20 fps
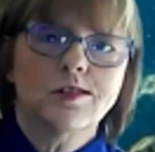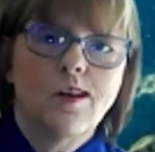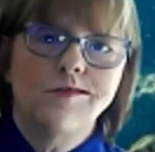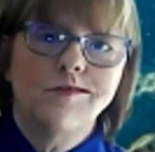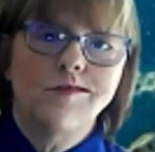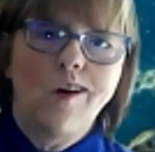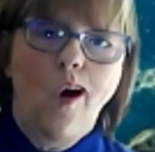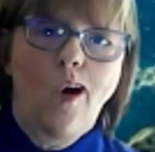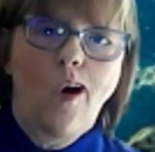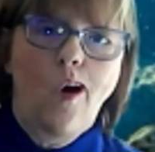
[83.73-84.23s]

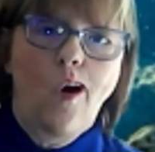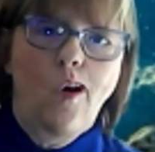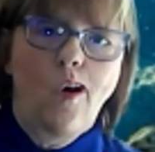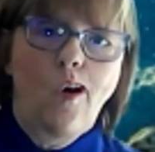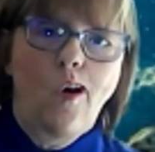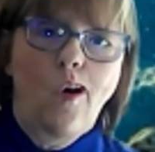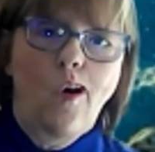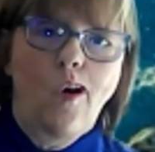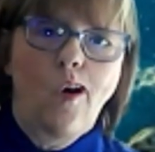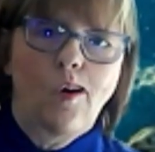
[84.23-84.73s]

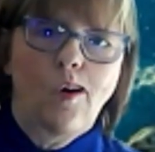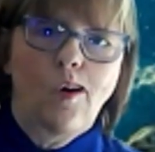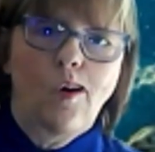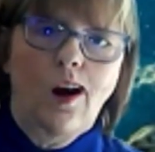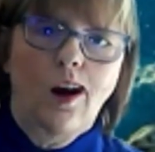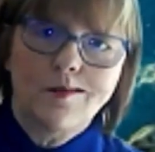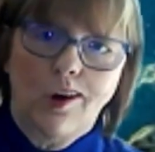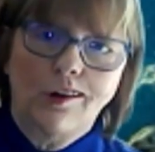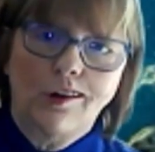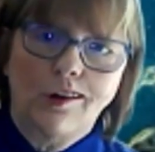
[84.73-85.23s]
for
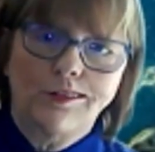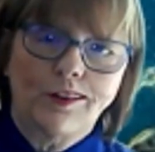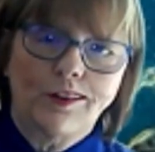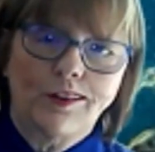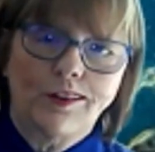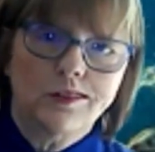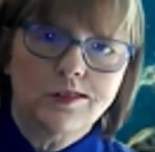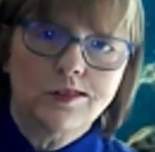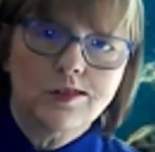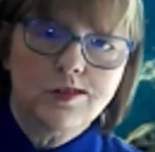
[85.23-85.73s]
the
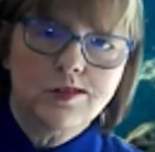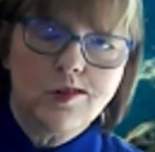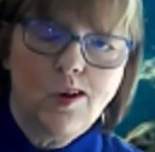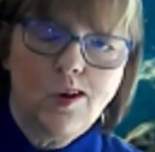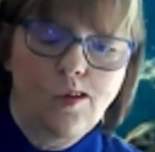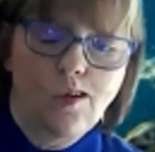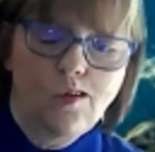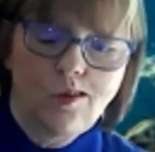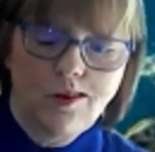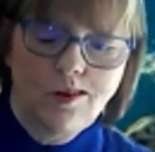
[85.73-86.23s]
perfect
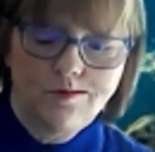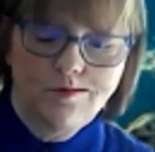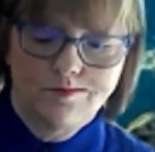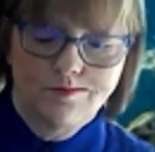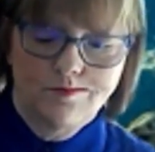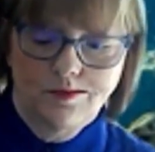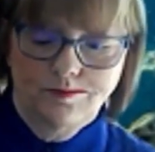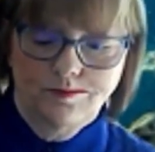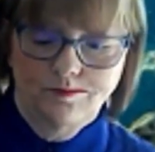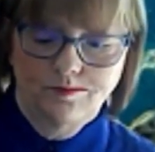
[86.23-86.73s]

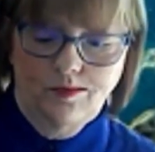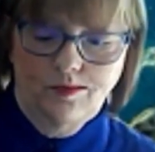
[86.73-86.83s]
storm.